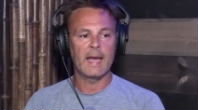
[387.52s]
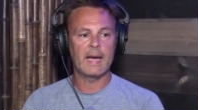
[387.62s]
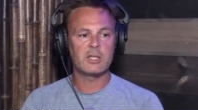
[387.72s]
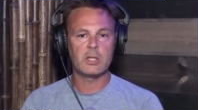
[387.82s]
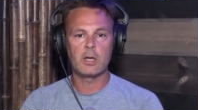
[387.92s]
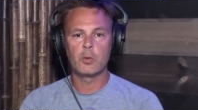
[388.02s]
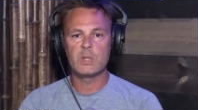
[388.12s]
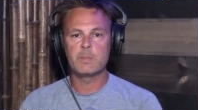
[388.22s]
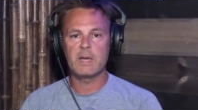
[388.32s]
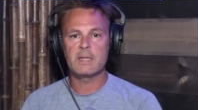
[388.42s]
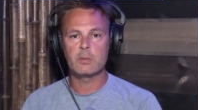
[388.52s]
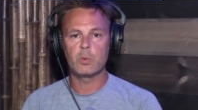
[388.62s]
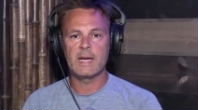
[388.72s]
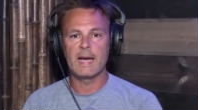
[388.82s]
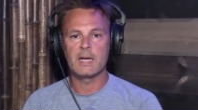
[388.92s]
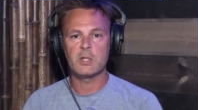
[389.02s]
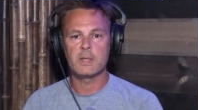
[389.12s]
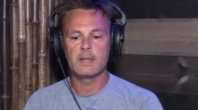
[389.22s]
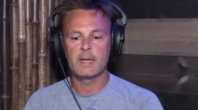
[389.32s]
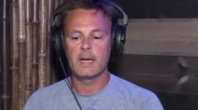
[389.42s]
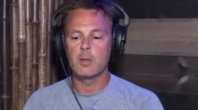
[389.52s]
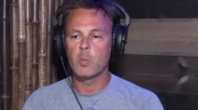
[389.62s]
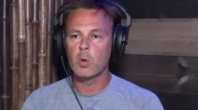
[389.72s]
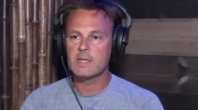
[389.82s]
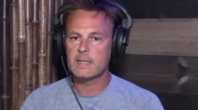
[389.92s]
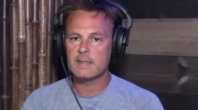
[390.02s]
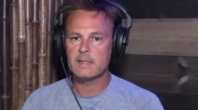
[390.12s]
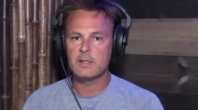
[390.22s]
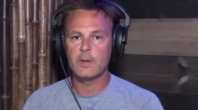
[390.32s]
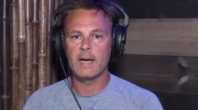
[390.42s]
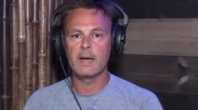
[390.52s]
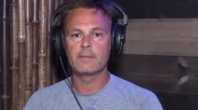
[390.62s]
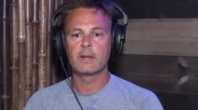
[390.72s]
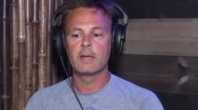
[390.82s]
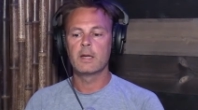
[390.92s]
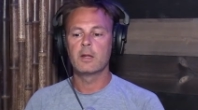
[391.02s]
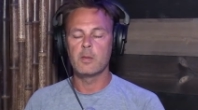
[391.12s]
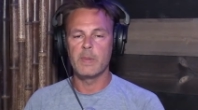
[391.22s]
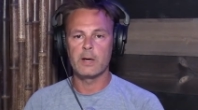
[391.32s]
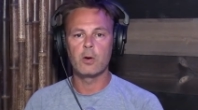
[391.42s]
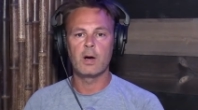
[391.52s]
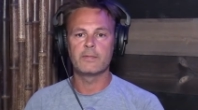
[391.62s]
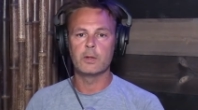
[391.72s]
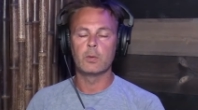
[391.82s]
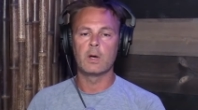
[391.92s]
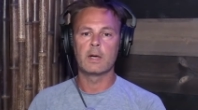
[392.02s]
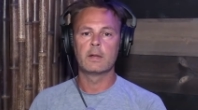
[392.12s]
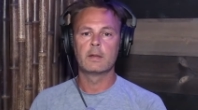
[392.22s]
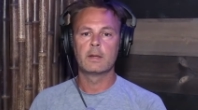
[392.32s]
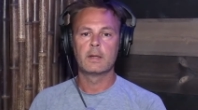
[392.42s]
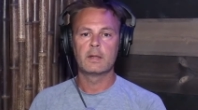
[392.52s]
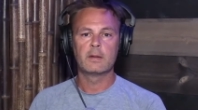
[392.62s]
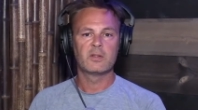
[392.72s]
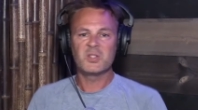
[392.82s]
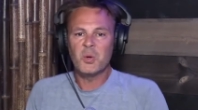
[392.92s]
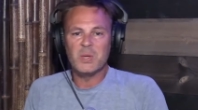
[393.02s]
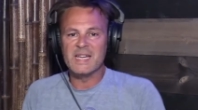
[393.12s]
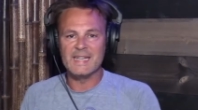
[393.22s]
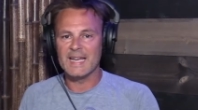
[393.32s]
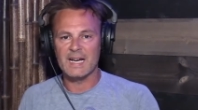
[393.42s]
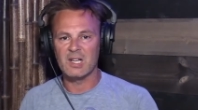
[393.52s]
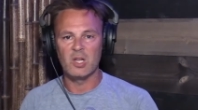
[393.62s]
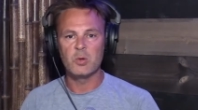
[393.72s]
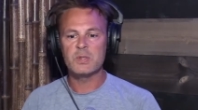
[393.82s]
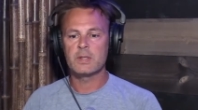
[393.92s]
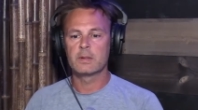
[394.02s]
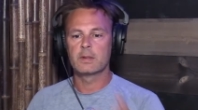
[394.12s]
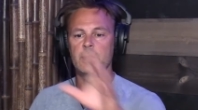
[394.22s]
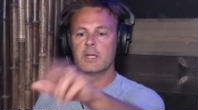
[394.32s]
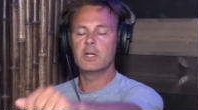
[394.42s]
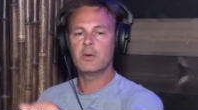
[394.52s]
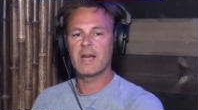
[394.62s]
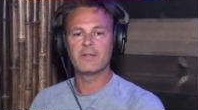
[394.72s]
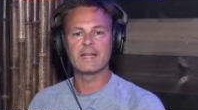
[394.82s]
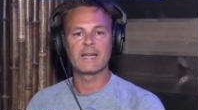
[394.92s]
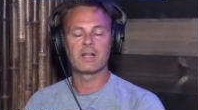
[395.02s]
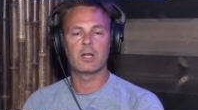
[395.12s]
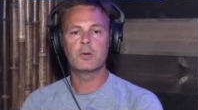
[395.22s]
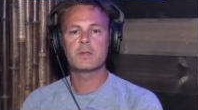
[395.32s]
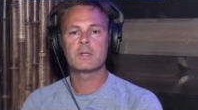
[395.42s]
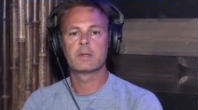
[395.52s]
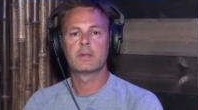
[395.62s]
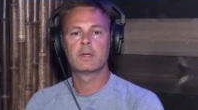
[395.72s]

Action always beats reaction, and the more distance you have, the better off you are. There's no need to get close. You don't have to get close.